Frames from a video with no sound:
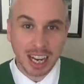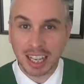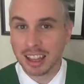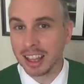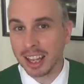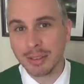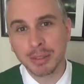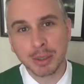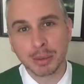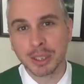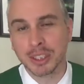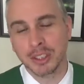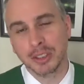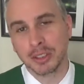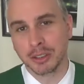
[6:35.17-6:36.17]
I love the
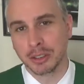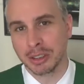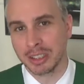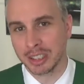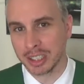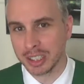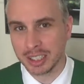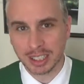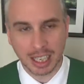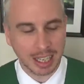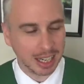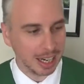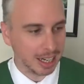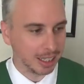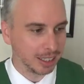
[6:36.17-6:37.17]
original trilogies.
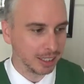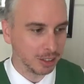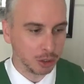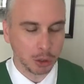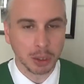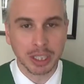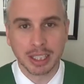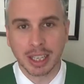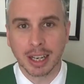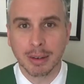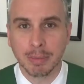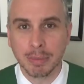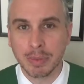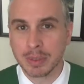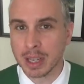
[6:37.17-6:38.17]
I enjoy
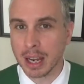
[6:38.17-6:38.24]
them.